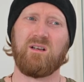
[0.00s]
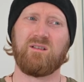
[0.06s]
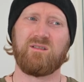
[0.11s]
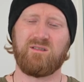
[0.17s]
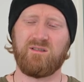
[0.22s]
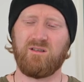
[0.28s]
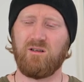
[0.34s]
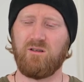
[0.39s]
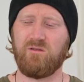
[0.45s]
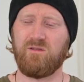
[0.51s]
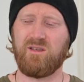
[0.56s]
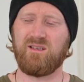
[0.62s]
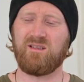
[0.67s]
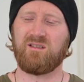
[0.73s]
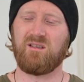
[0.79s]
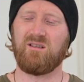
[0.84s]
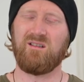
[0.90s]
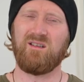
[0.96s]
So
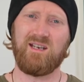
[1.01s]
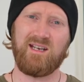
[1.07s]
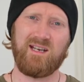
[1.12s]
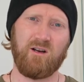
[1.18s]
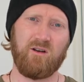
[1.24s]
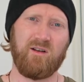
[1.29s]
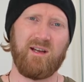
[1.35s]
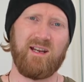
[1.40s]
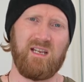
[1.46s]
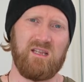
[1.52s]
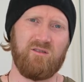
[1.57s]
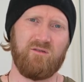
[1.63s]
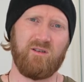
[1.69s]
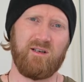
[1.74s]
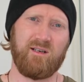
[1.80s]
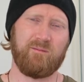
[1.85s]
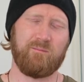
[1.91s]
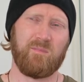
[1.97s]
there's
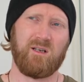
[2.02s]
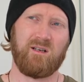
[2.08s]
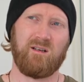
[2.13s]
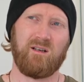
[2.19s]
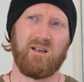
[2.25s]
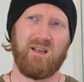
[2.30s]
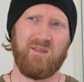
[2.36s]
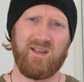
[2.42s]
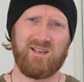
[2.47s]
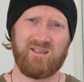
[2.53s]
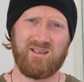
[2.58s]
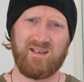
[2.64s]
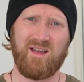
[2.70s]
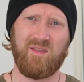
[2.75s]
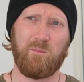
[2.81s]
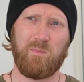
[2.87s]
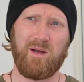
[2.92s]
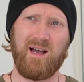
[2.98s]
Neo-Heathenry, and that's
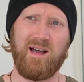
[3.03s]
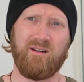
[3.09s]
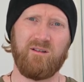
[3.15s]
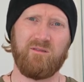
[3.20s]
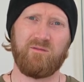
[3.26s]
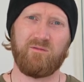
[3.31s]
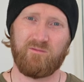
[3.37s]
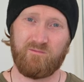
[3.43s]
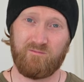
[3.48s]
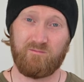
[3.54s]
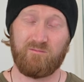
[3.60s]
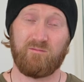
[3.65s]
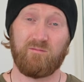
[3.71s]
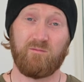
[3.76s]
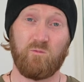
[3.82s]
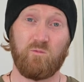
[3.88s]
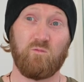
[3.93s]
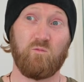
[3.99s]
another part of
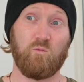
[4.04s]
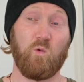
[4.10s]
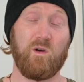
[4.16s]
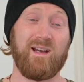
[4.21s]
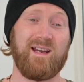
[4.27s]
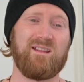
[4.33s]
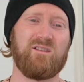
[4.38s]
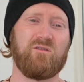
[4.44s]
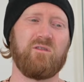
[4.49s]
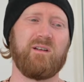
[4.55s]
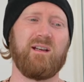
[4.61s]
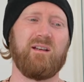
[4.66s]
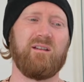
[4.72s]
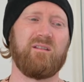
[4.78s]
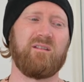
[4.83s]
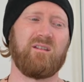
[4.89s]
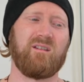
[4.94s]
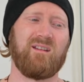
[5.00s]
what heathenry
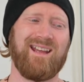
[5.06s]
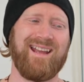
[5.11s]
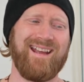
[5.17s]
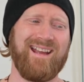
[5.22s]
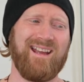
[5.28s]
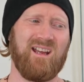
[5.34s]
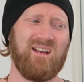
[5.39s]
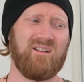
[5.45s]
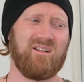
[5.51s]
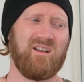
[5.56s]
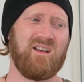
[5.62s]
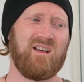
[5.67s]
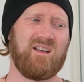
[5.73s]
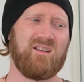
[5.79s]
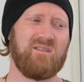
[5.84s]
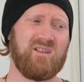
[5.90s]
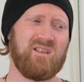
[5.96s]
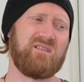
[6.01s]
is. And
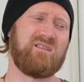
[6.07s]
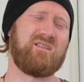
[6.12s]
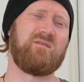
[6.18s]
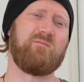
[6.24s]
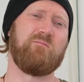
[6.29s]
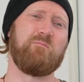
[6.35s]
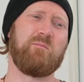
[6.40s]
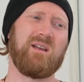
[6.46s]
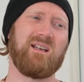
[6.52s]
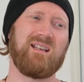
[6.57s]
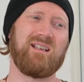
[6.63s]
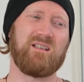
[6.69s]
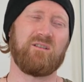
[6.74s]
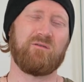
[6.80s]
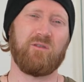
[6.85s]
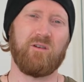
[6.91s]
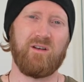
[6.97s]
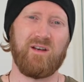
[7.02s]
there's many
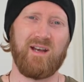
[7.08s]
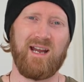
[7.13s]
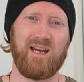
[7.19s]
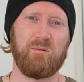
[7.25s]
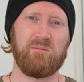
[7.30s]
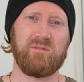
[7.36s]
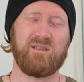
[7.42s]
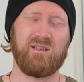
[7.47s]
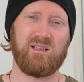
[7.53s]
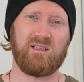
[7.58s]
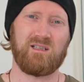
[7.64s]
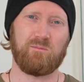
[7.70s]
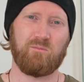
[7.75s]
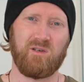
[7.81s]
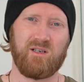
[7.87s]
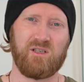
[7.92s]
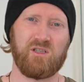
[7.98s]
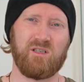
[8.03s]
different names and
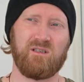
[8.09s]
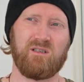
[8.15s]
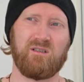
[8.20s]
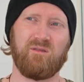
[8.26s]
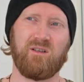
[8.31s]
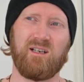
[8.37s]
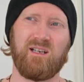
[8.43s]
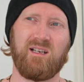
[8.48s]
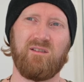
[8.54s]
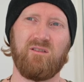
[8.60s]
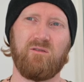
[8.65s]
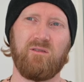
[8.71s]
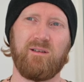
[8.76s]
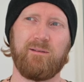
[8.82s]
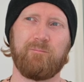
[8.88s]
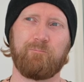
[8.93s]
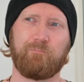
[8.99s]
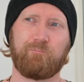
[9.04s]
expressions for
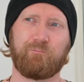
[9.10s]
heathenry.